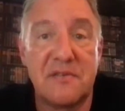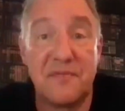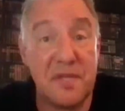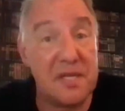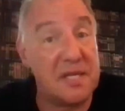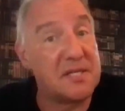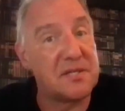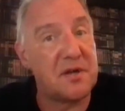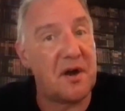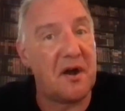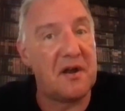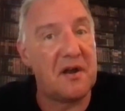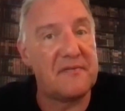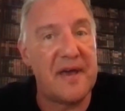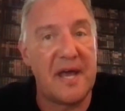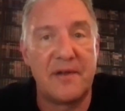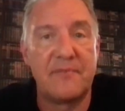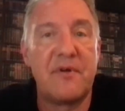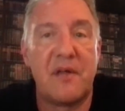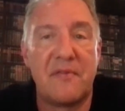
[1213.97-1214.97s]
for the entire
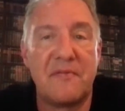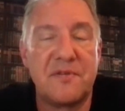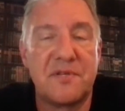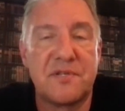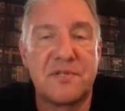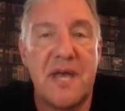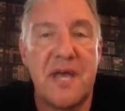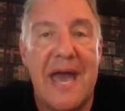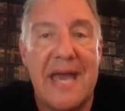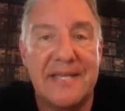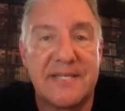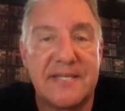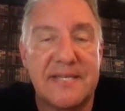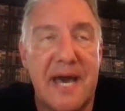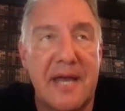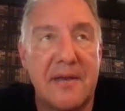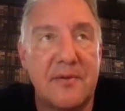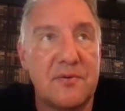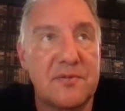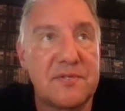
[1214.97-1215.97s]
event rather than just a
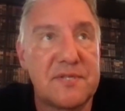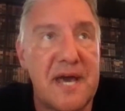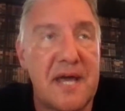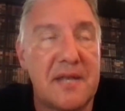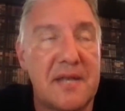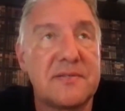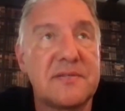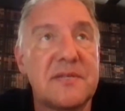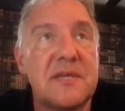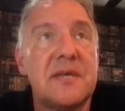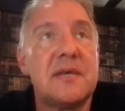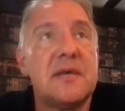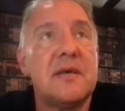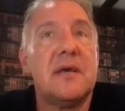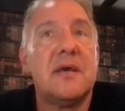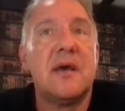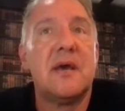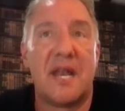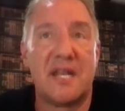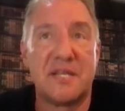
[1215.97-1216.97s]
stand or stands.
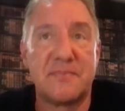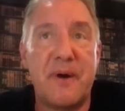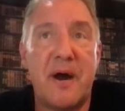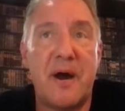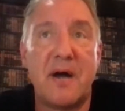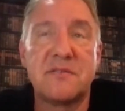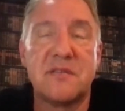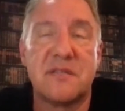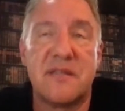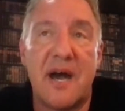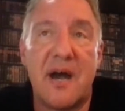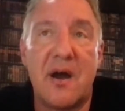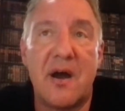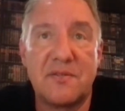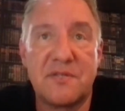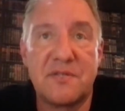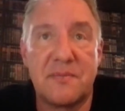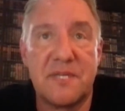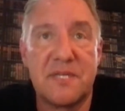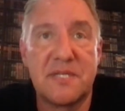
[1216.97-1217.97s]
And as part of that,
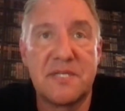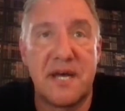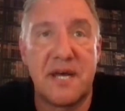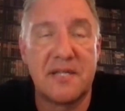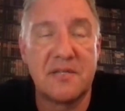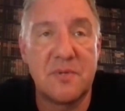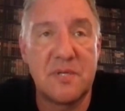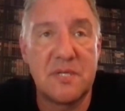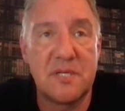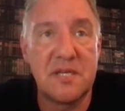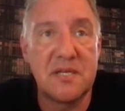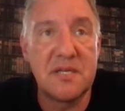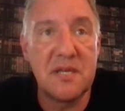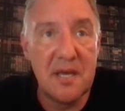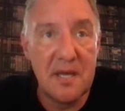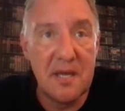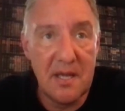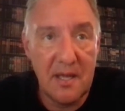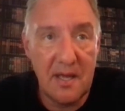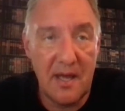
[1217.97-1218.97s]
on some of the stands we did,
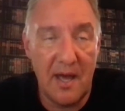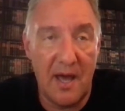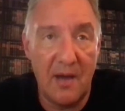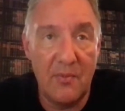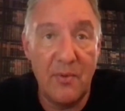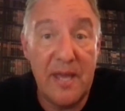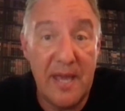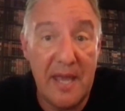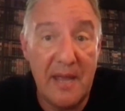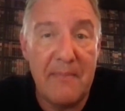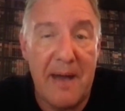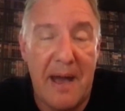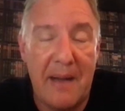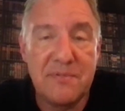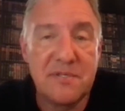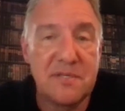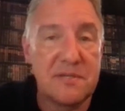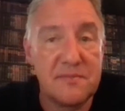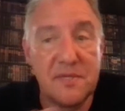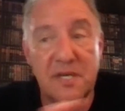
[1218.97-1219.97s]
we heat
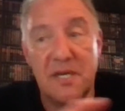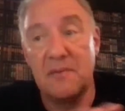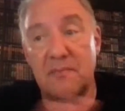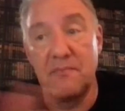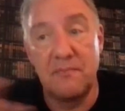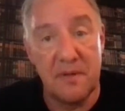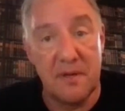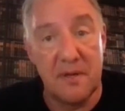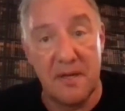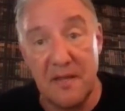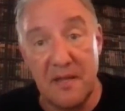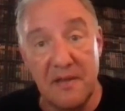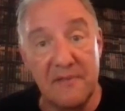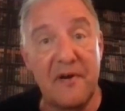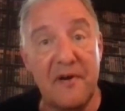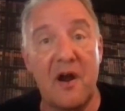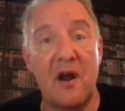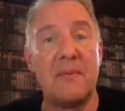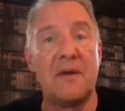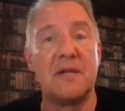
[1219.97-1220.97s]
mapped the
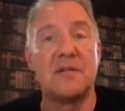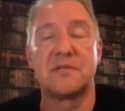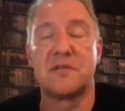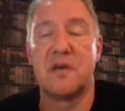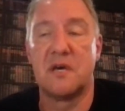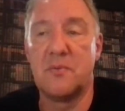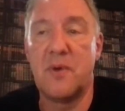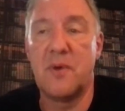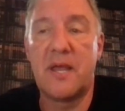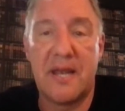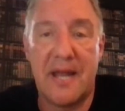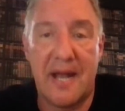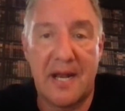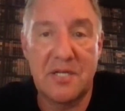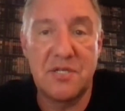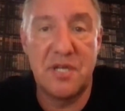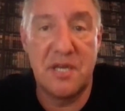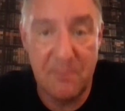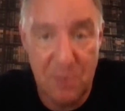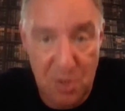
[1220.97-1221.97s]
environment so that we could
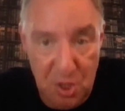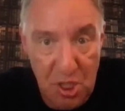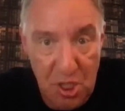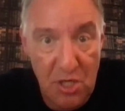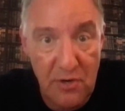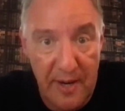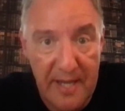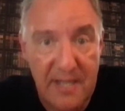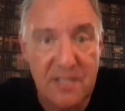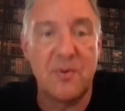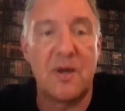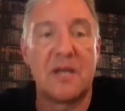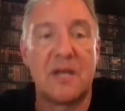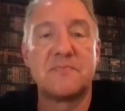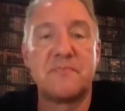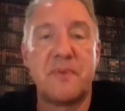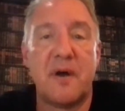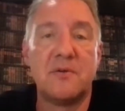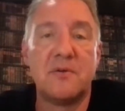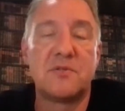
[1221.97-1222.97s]
actually, during as well as
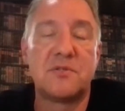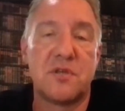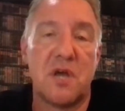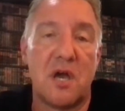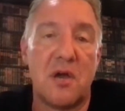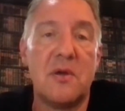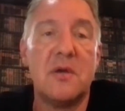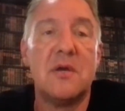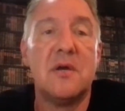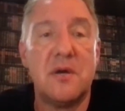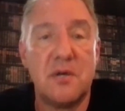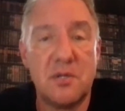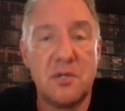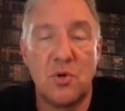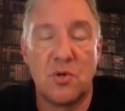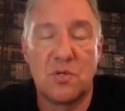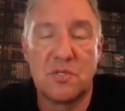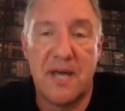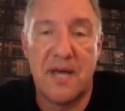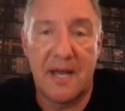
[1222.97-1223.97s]
post show,
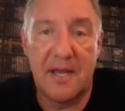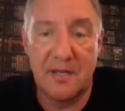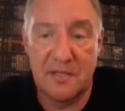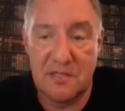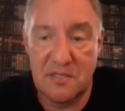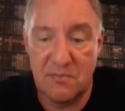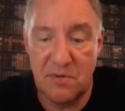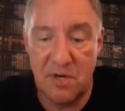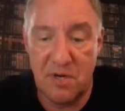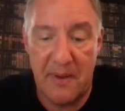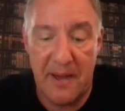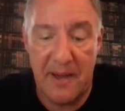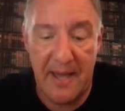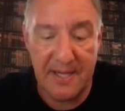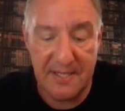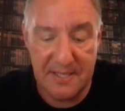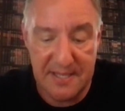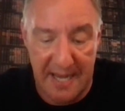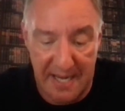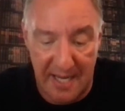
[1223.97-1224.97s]
talk to that customer about
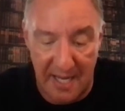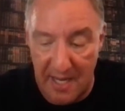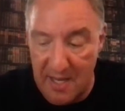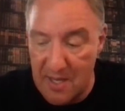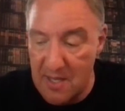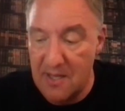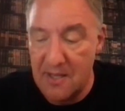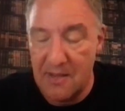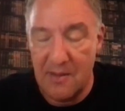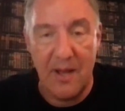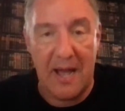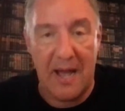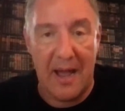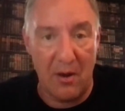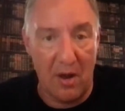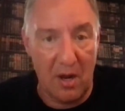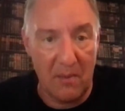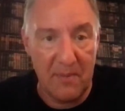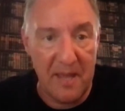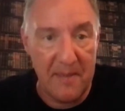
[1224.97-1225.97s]
exactly how
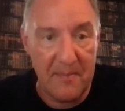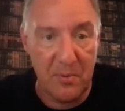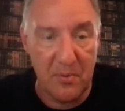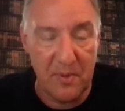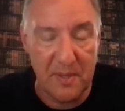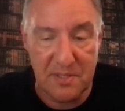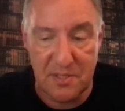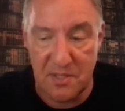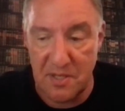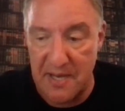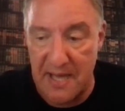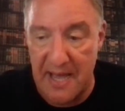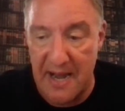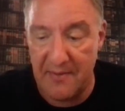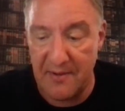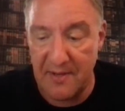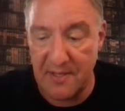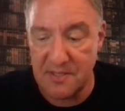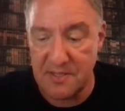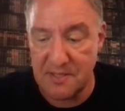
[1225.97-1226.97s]
long people were in certain
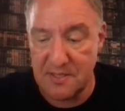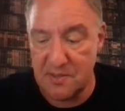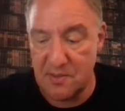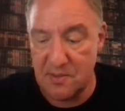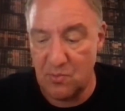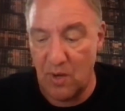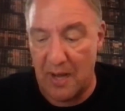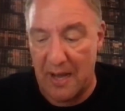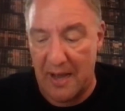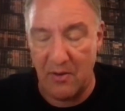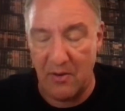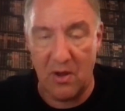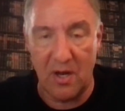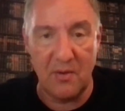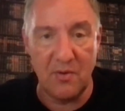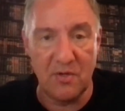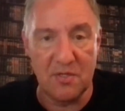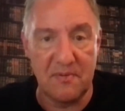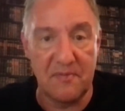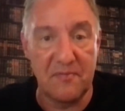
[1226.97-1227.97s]
areas, how long it
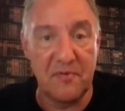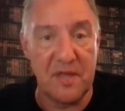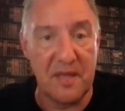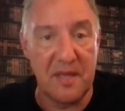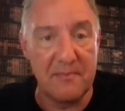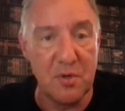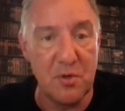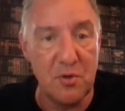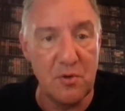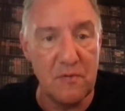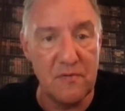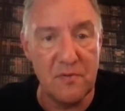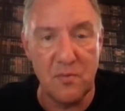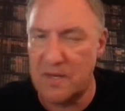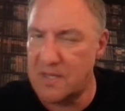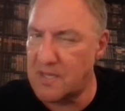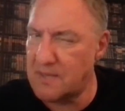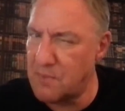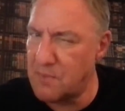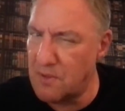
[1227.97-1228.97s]
was before they moved, where
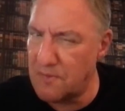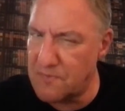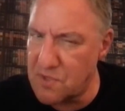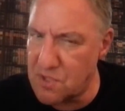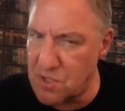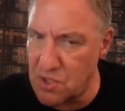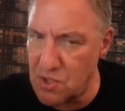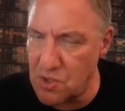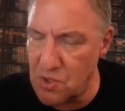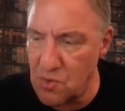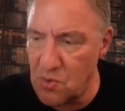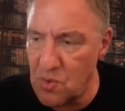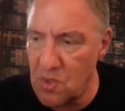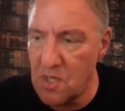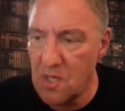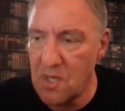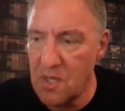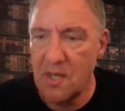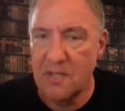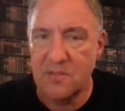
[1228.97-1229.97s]
they moved to.
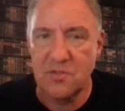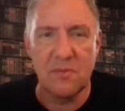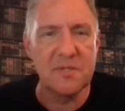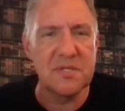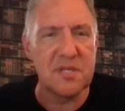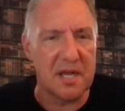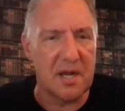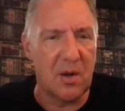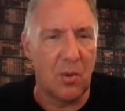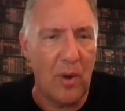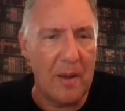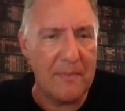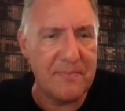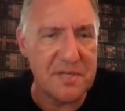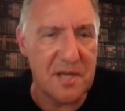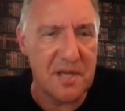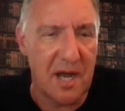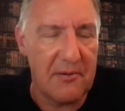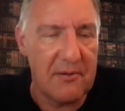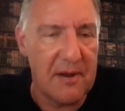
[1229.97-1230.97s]
It's almost like a
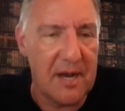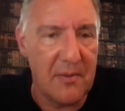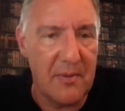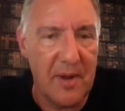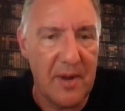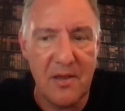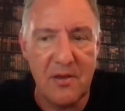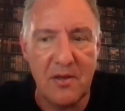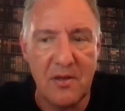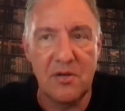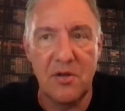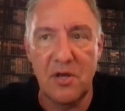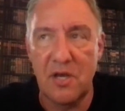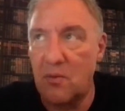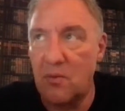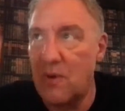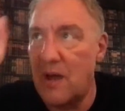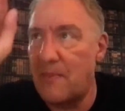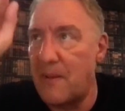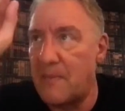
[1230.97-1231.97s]
website really, where you can look at
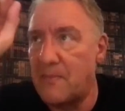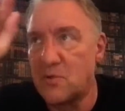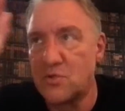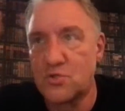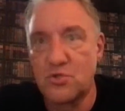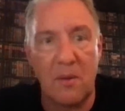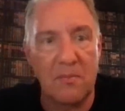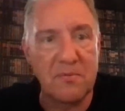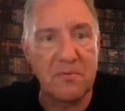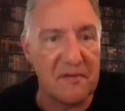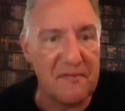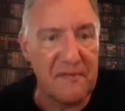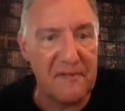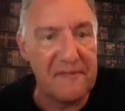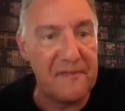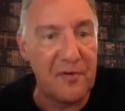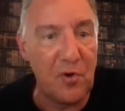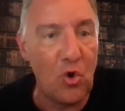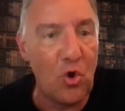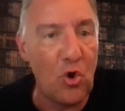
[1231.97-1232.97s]
where people drop the
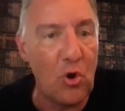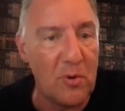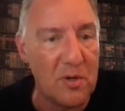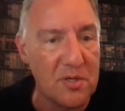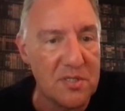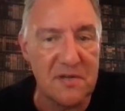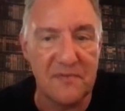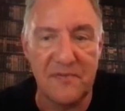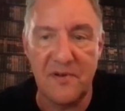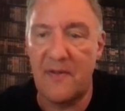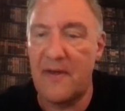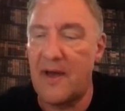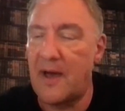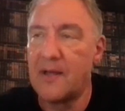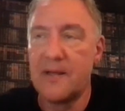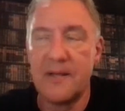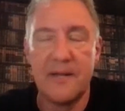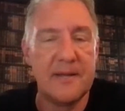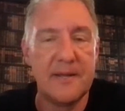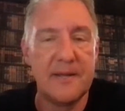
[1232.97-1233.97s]
form or stuff like that.
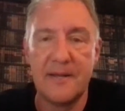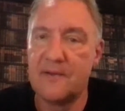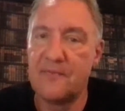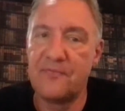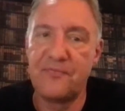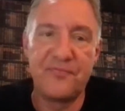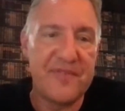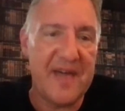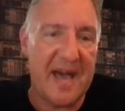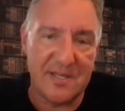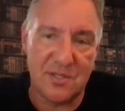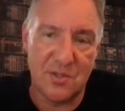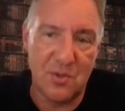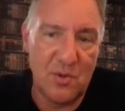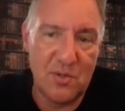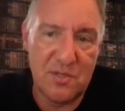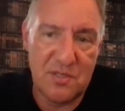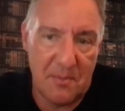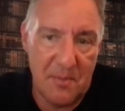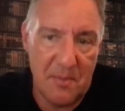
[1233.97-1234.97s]
That's
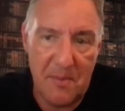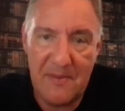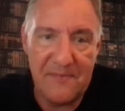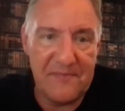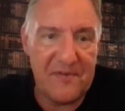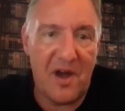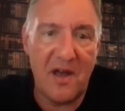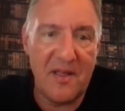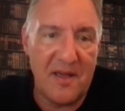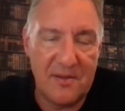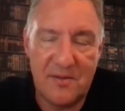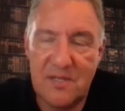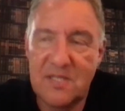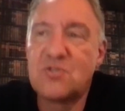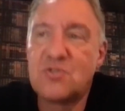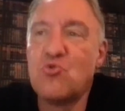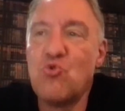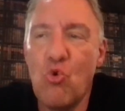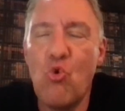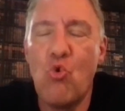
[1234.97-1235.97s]
awesome. I mean, if
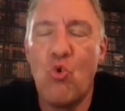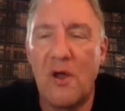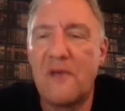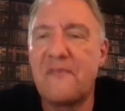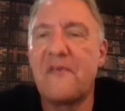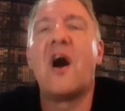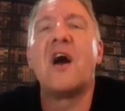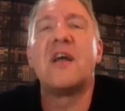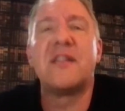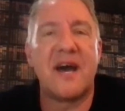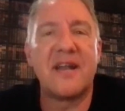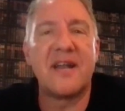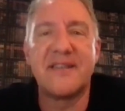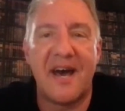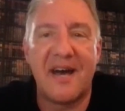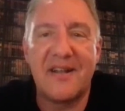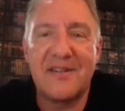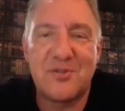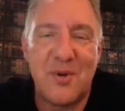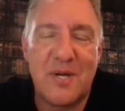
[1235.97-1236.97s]
I'd had
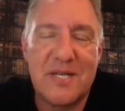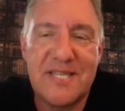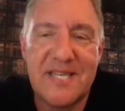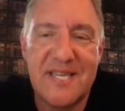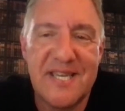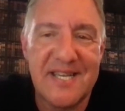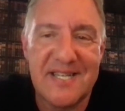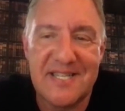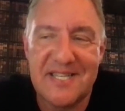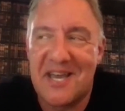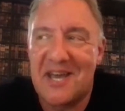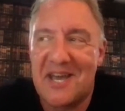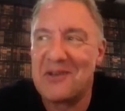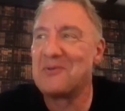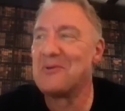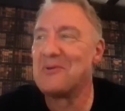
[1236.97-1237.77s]
that 20 years ago,